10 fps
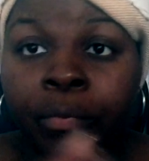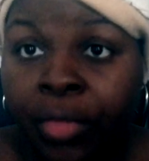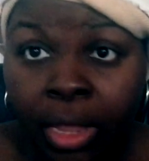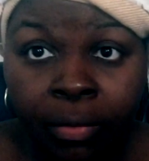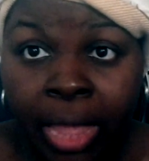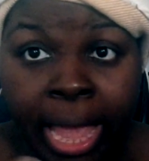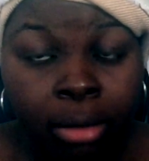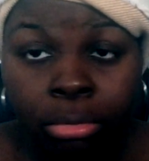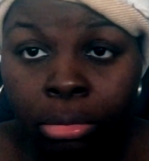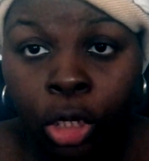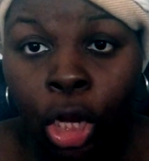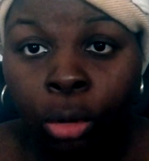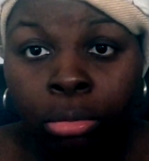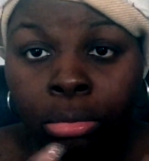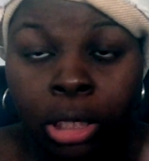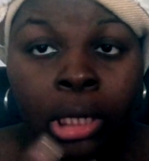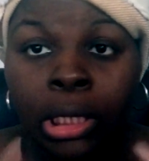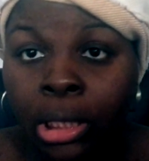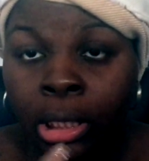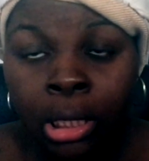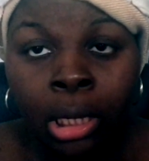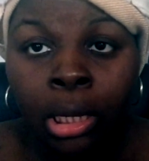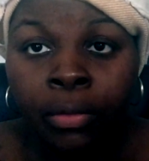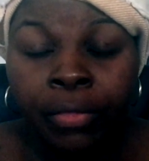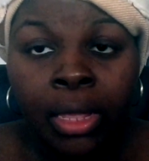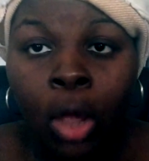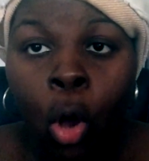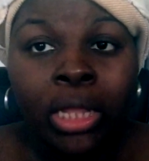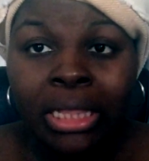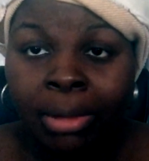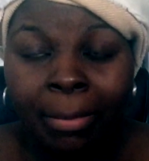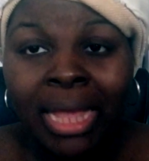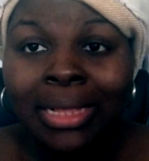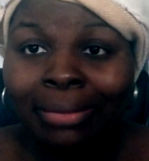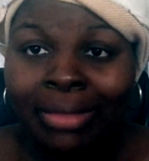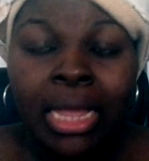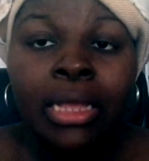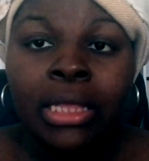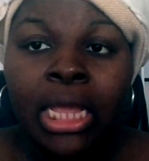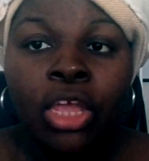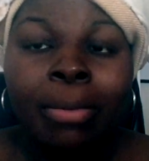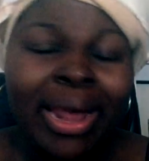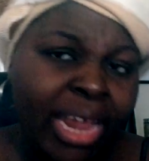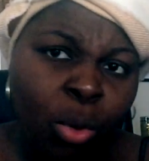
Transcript: thing that, you know, does the awesome and amazing things in your body.